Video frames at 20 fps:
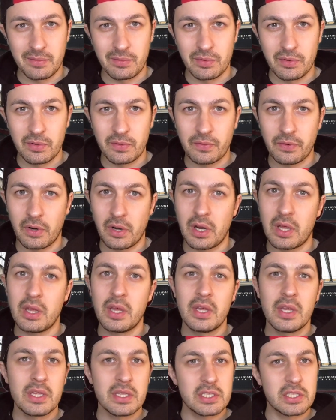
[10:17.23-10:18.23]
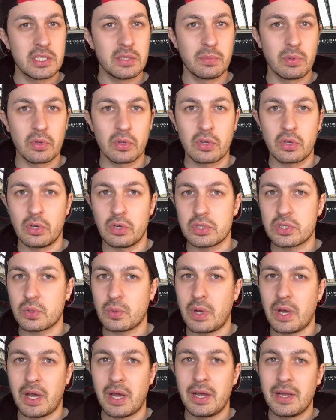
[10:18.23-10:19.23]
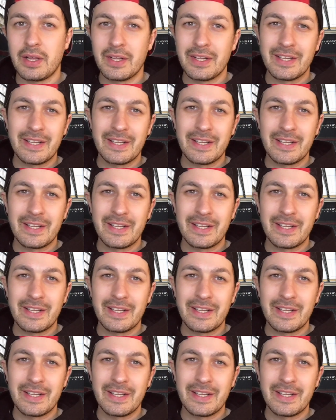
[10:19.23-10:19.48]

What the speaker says: the mood for it, Thibaut Courtois.